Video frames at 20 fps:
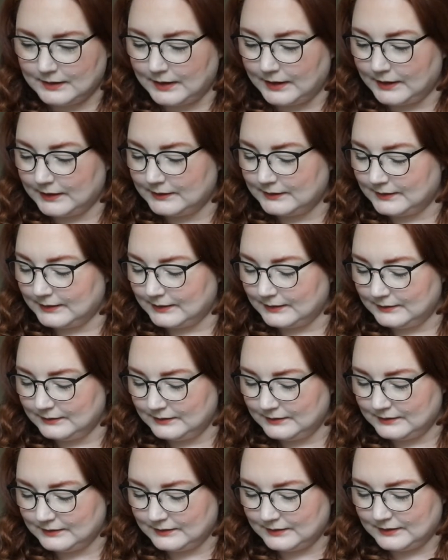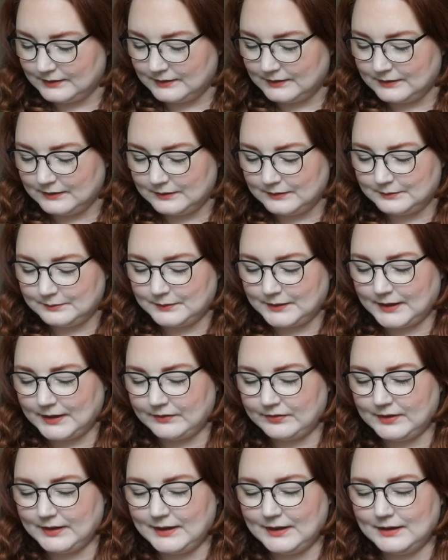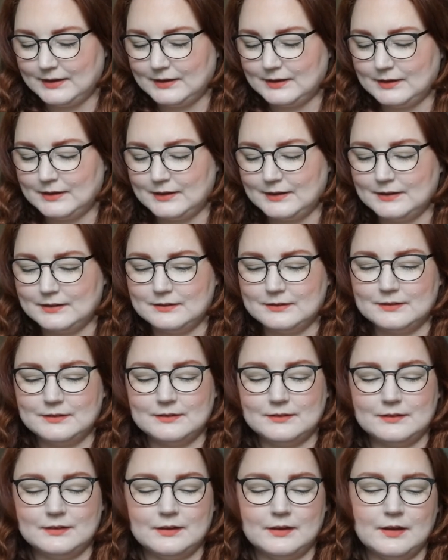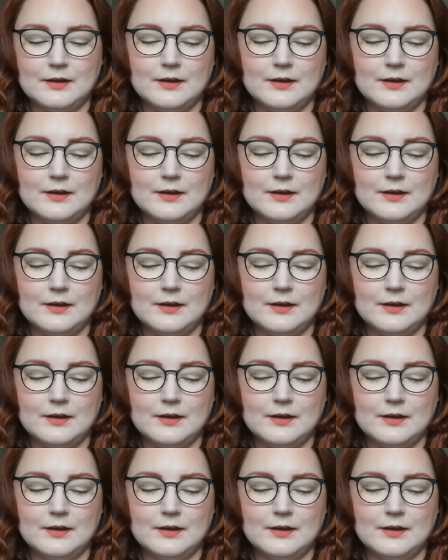I didn't. I have the Inky List